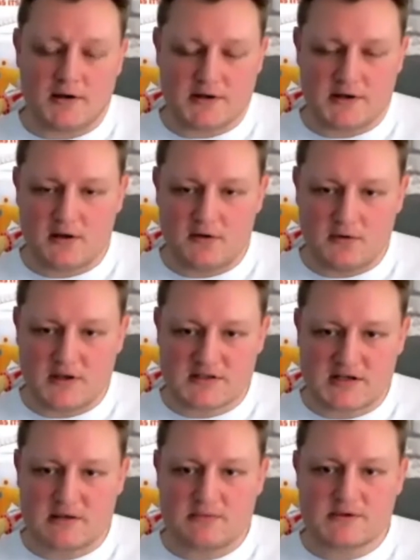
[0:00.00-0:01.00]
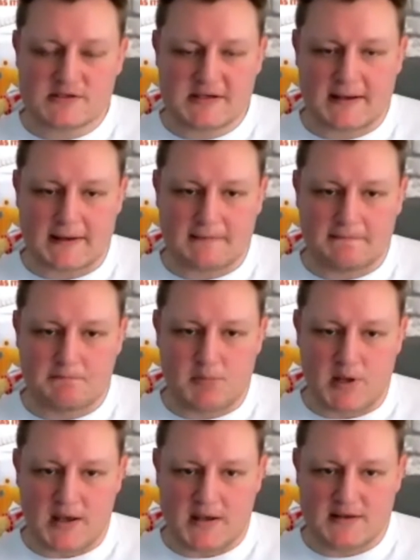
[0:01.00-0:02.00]
know it sounds silly,
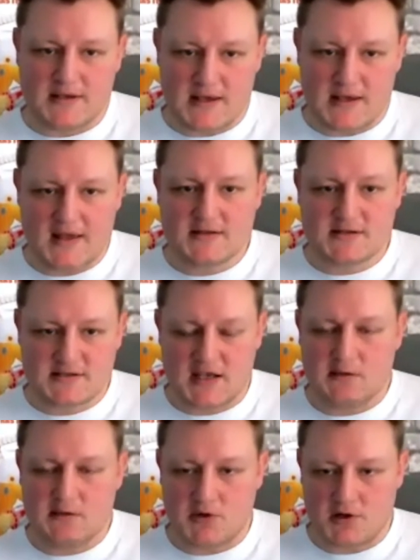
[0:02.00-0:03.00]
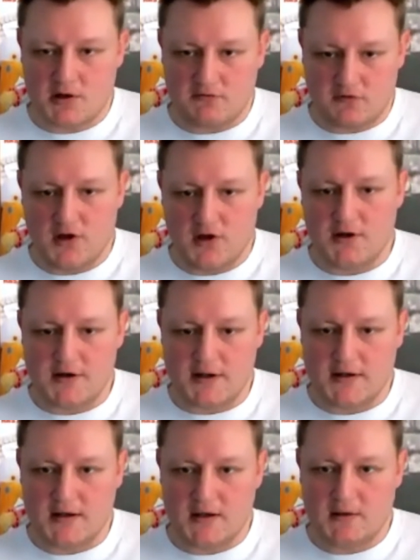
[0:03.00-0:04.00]
but the entertainment of
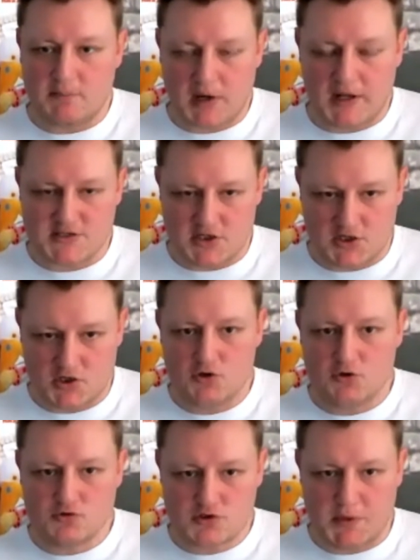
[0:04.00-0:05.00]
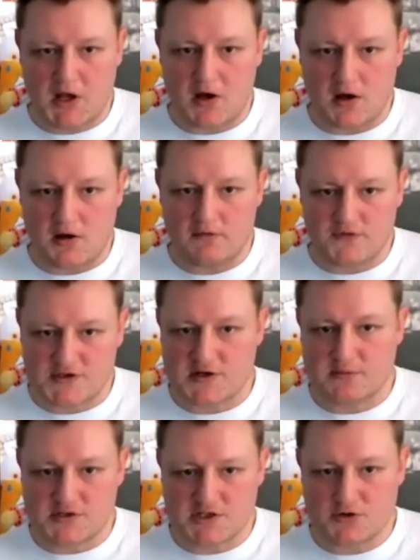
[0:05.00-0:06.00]
learning plays a huge part for
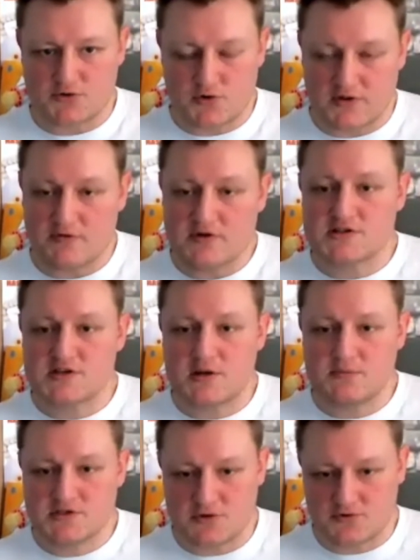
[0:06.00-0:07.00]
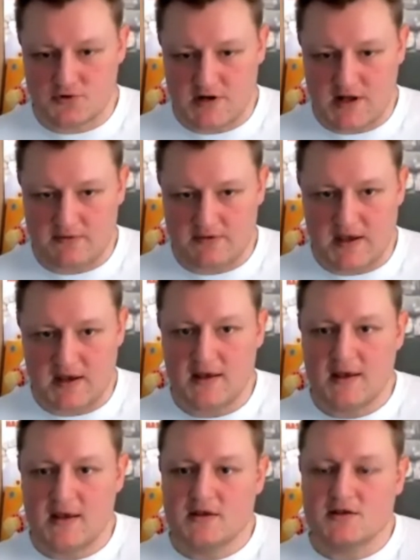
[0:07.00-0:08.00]
some children. There is some children out there
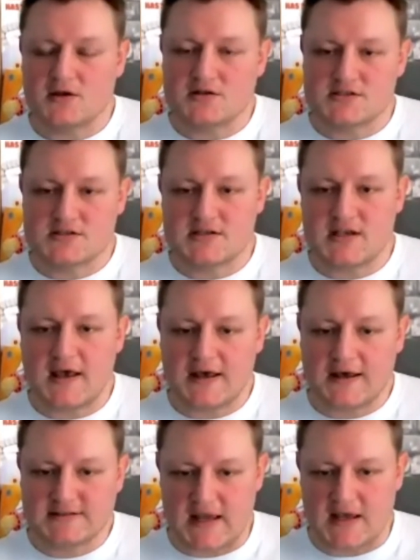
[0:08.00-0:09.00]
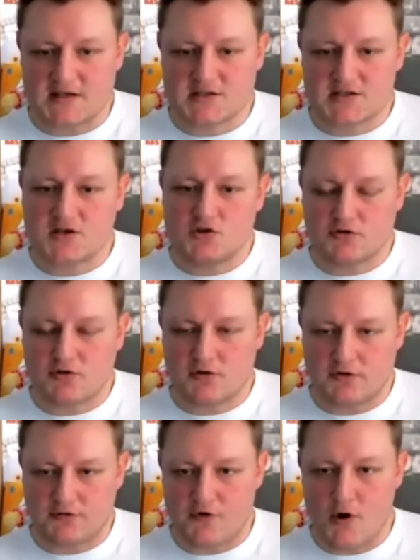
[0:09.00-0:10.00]
that can sit at a desk, you
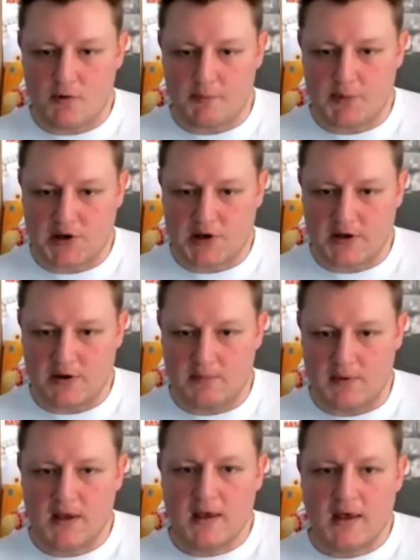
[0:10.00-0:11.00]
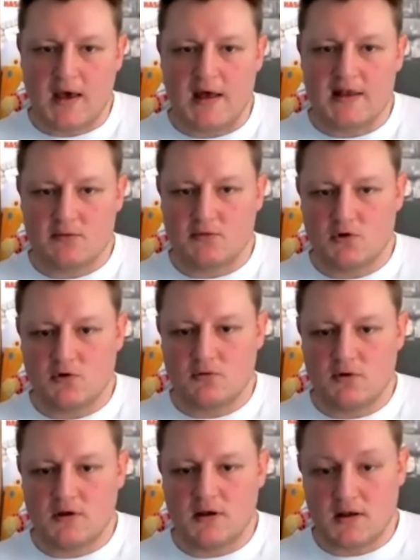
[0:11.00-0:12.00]
can throw a book at them, and they will
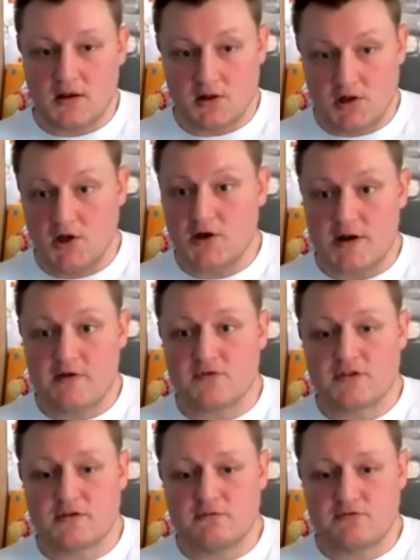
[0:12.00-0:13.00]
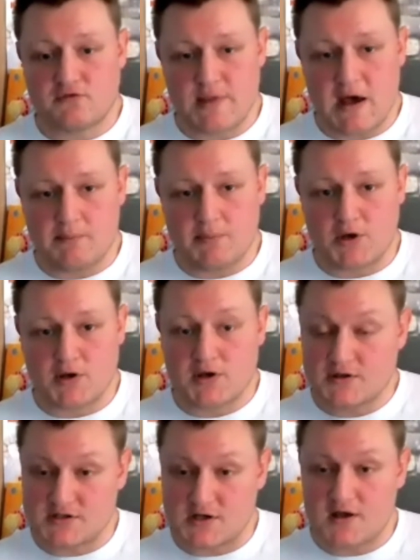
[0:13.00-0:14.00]
learn everything from that book.
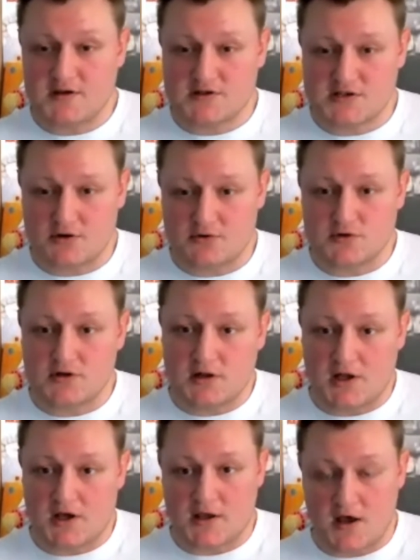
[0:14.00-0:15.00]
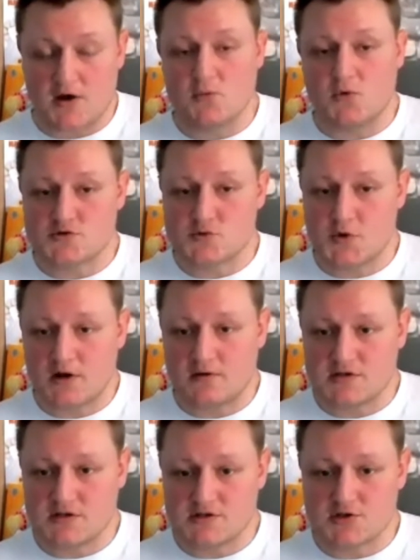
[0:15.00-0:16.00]
There's other children, like I was when I
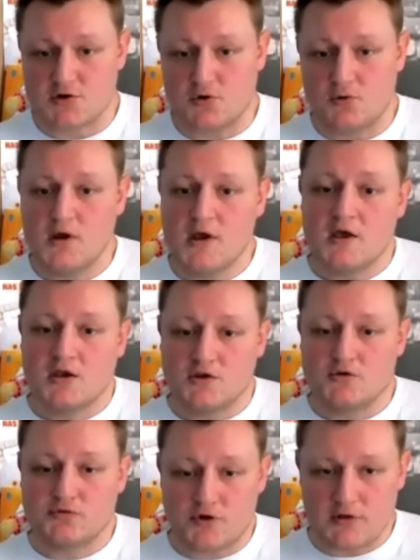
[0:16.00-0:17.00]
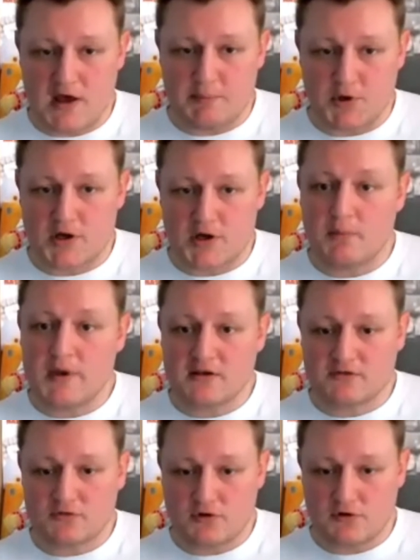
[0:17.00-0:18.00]
was in school, you throw that book, I'll make
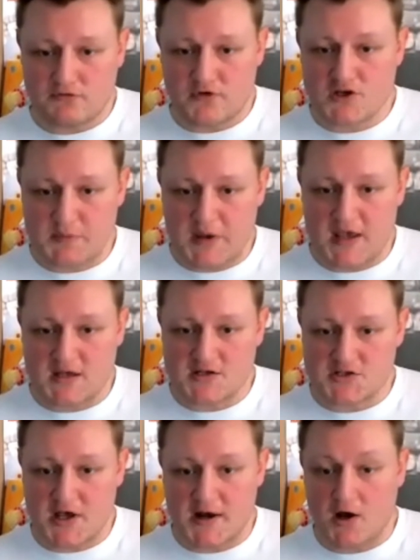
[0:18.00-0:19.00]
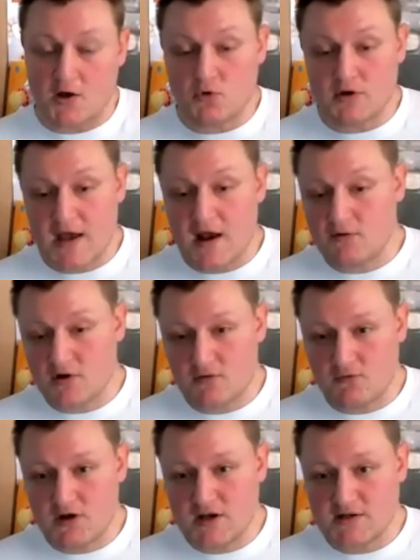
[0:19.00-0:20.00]
it through the first page, and I will carry
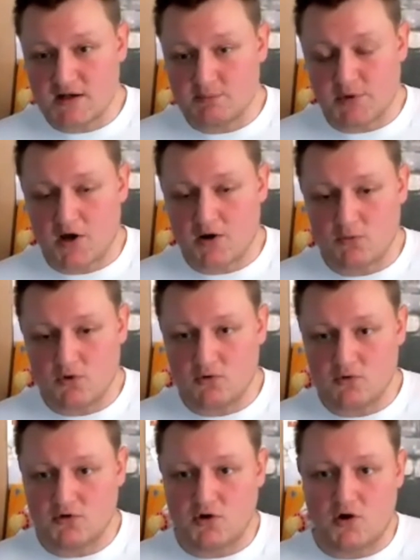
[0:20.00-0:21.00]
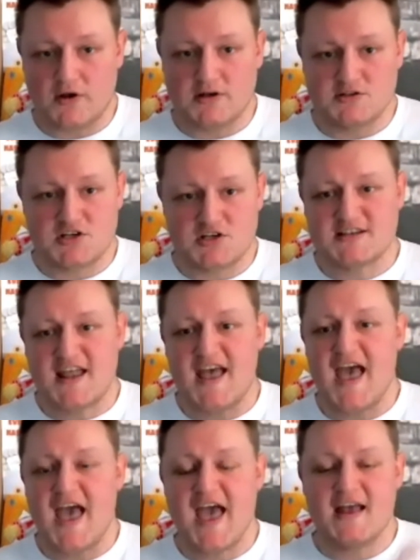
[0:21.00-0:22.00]
on reading, but I will not ingest
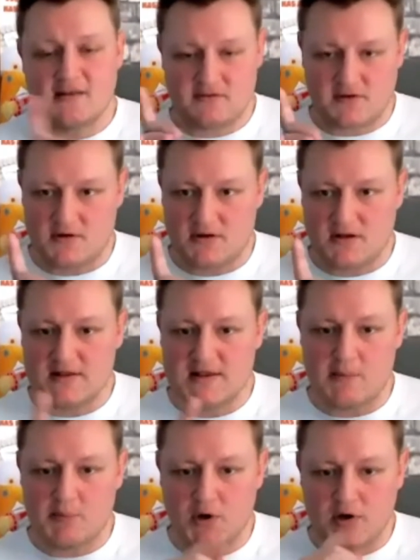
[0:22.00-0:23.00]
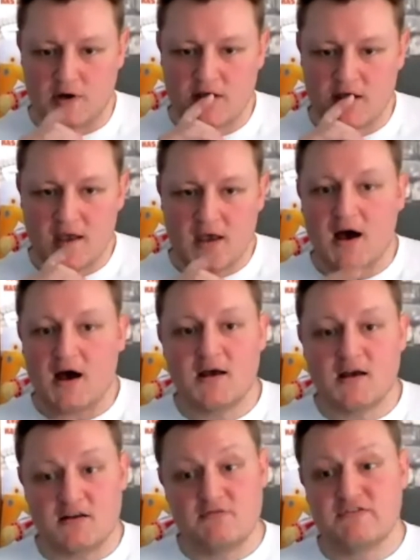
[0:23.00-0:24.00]
anything in that book.
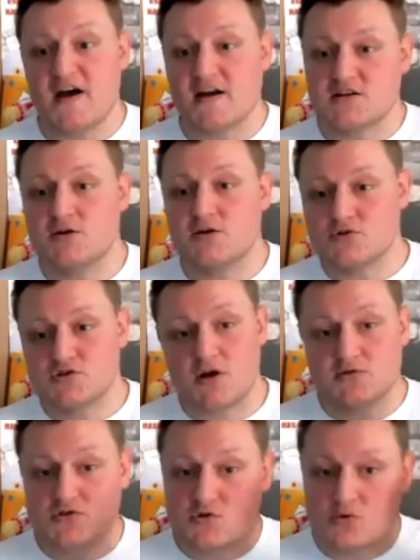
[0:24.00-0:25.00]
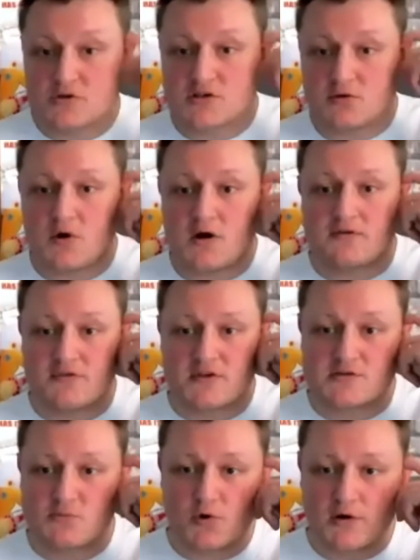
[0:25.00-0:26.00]
Uh, and in fact, and I was I was talking to the wife
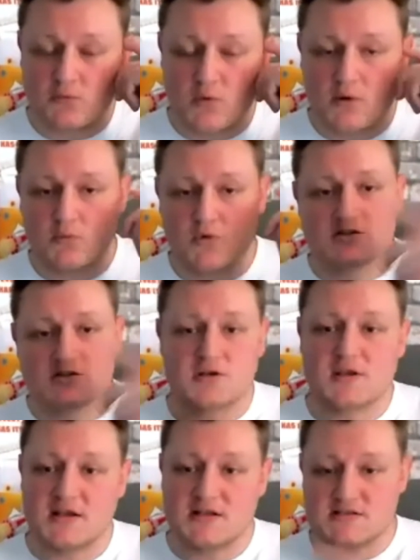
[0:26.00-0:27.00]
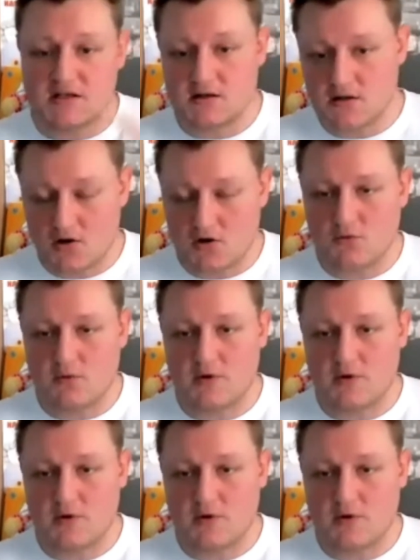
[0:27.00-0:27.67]
this morning when we took the kids in on the way